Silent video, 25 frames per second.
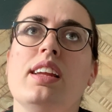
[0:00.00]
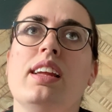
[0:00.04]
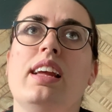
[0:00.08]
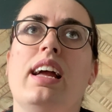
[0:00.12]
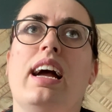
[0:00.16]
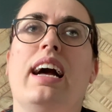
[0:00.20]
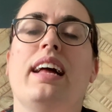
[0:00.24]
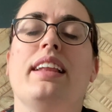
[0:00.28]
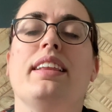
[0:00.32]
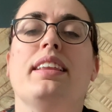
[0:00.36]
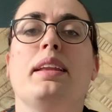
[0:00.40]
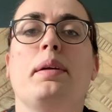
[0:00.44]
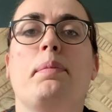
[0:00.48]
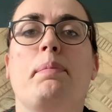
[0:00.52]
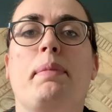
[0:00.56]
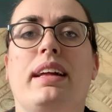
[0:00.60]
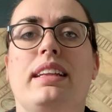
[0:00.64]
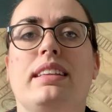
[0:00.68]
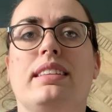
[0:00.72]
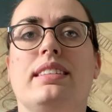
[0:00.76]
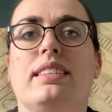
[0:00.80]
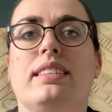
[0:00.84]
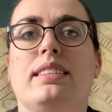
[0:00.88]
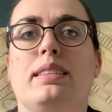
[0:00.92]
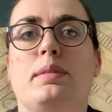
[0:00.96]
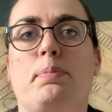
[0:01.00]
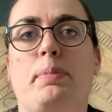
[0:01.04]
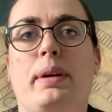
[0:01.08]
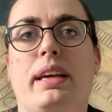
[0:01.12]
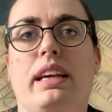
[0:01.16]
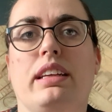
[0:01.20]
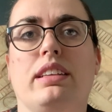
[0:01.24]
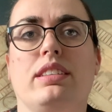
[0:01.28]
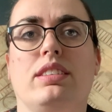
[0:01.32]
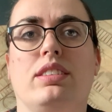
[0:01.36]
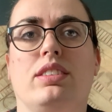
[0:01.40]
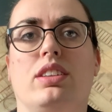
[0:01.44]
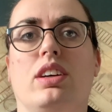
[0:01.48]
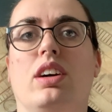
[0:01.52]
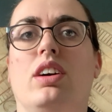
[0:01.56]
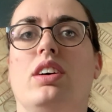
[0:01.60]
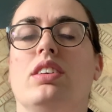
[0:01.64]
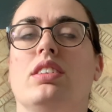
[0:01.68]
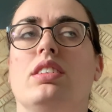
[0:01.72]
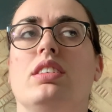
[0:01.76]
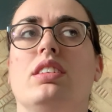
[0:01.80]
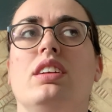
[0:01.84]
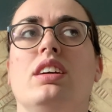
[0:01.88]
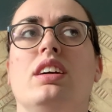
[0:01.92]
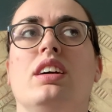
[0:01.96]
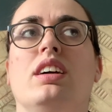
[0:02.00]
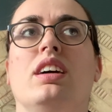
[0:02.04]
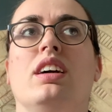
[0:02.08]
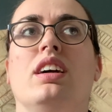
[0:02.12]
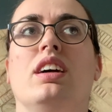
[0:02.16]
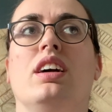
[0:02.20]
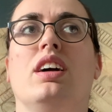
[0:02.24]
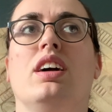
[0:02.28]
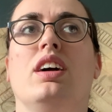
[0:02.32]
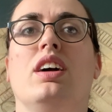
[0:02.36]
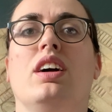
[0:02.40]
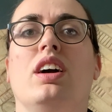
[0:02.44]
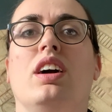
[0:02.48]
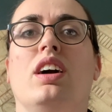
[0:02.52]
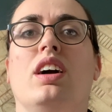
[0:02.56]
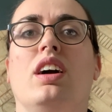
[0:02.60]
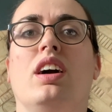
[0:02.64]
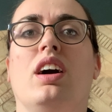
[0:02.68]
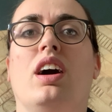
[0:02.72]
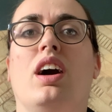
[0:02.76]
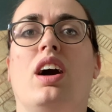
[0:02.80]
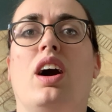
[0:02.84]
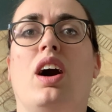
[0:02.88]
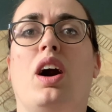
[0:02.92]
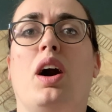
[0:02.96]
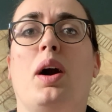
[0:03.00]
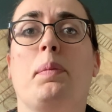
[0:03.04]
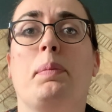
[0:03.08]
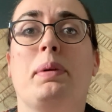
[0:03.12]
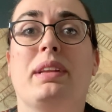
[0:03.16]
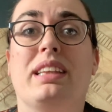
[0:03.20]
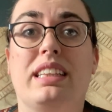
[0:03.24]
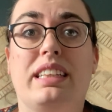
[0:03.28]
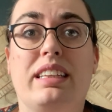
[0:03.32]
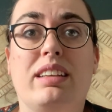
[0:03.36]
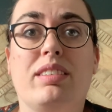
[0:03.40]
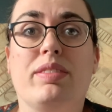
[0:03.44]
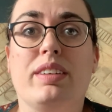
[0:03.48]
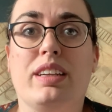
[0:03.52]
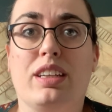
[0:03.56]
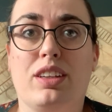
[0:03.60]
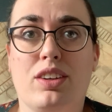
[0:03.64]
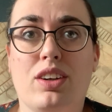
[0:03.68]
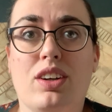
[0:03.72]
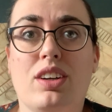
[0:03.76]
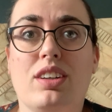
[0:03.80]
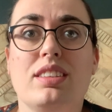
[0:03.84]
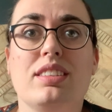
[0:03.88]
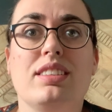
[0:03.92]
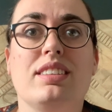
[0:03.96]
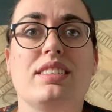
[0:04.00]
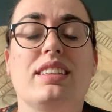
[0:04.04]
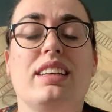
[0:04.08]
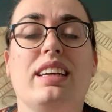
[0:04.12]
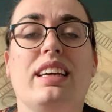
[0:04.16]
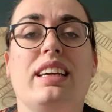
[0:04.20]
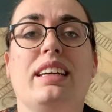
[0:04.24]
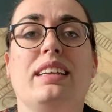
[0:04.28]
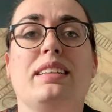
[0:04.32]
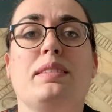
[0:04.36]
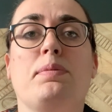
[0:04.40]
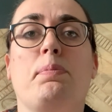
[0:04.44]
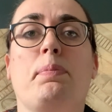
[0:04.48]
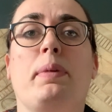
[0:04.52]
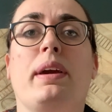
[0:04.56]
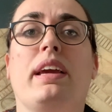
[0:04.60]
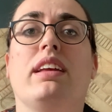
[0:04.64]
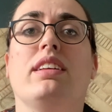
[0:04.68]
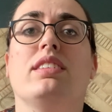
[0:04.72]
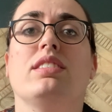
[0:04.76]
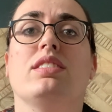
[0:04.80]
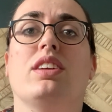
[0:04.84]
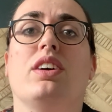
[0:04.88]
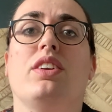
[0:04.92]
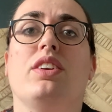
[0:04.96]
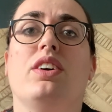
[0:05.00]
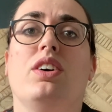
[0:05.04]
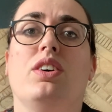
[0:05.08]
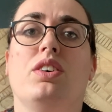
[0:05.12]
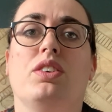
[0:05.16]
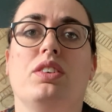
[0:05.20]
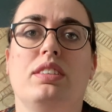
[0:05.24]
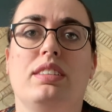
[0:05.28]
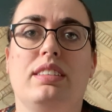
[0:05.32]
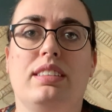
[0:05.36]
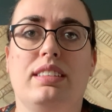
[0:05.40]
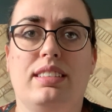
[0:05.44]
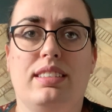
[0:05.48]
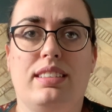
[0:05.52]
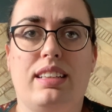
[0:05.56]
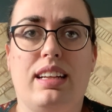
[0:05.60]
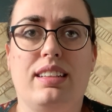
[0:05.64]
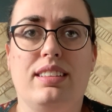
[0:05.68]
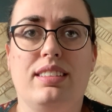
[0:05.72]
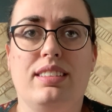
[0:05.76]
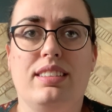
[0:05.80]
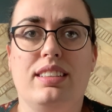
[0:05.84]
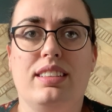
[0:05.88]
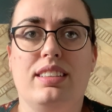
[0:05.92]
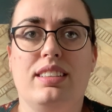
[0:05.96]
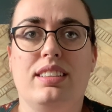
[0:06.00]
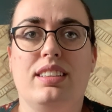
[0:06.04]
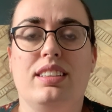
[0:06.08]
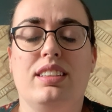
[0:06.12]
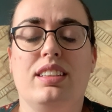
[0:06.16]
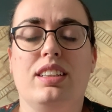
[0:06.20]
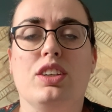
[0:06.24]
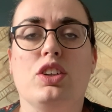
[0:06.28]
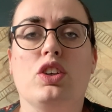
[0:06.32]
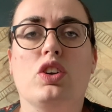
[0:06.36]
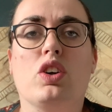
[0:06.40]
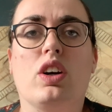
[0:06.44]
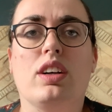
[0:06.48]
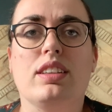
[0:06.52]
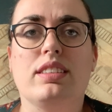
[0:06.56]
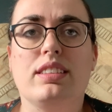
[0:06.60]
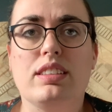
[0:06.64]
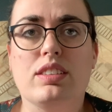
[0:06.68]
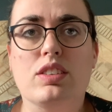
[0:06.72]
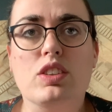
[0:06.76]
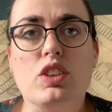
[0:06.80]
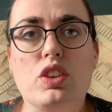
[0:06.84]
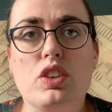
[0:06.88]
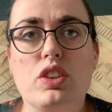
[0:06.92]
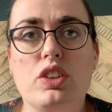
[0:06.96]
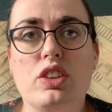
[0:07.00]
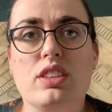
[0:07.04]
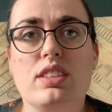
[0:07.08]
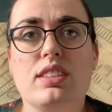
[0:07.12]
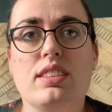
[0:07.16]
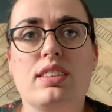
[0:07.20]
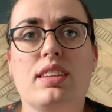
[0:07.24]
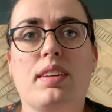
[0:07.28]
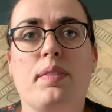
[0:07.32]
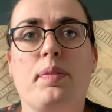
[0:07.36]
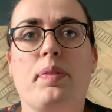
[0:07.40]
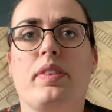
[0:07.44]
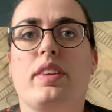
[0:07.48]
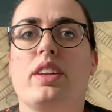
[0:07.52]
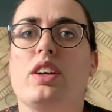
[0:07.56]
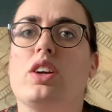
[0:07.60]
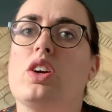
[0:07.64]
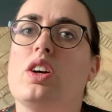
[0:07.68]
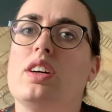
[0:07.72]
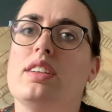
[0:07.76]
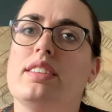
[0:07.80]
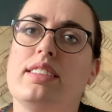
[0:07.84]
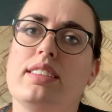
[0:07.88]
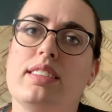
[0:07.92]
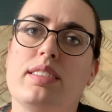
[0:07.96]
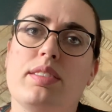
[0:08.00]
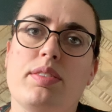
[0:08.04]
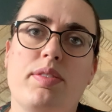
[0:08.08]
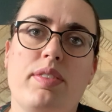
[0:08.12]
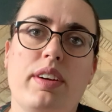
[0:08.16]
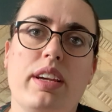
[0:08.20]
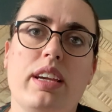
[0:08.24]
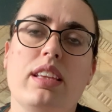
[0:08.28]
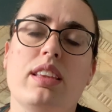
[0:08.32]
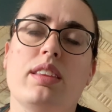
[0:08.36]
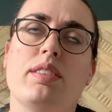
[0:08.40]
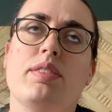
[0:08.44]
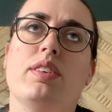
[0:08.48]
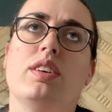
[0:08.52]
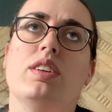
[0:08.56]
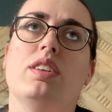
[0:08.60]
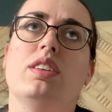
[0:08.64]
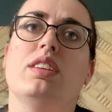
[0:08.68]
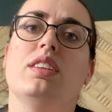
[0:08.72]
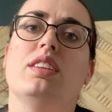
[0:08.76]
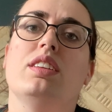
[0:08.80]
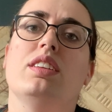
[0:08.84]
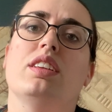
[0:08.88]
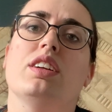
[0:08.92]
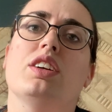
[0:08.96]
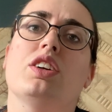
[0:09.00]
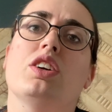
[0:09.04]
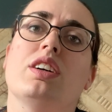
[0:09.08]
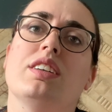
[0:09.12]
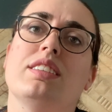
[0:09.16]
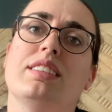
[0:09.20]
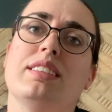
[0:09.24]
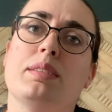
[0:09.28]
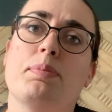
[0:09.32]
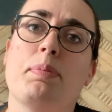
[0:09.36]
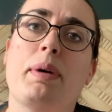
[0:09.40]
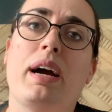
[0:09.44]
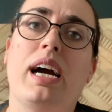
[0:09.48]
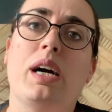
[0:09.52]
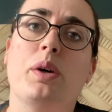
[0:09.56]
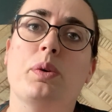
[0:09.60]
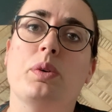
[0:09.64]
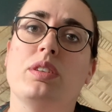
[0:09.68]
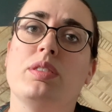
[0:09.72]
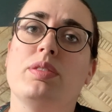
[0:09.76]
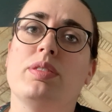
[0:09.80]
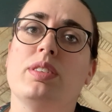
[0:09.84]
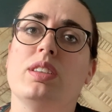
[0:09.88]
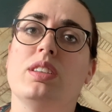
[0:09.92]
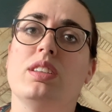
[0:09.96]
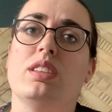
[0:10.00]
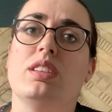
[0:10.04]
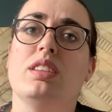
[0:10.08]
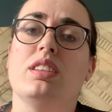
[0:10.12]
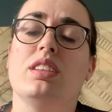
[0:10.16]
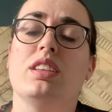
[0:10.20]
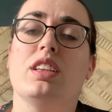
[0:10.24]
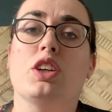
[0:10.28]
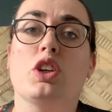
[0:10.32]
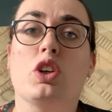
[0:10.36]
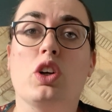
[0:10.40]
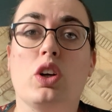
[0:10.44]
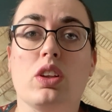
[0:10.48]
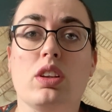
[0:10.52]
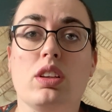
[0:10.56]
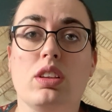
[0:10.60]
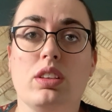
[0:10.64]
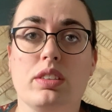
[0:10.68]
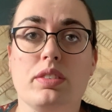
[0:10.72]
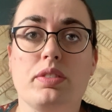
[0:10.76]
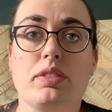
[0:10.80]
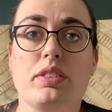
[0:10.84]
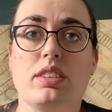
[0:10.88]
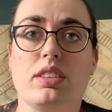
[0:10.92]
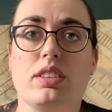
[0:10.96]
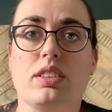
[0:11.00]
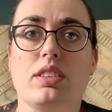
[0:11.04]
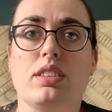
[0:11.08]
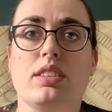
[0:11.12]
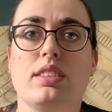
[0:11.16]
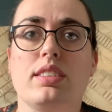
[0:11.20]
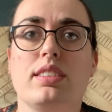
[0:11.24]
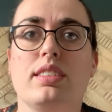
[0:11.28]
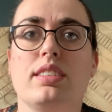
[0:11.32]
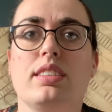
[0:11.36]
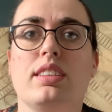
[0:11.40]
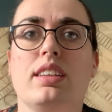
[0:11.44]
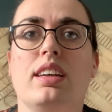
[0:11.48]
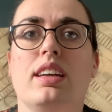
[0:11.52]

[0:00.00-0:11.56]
And lament is based on our belief in God. It is based on our understanding that God is good, that God is faithful, that God is powerful, that God loves us.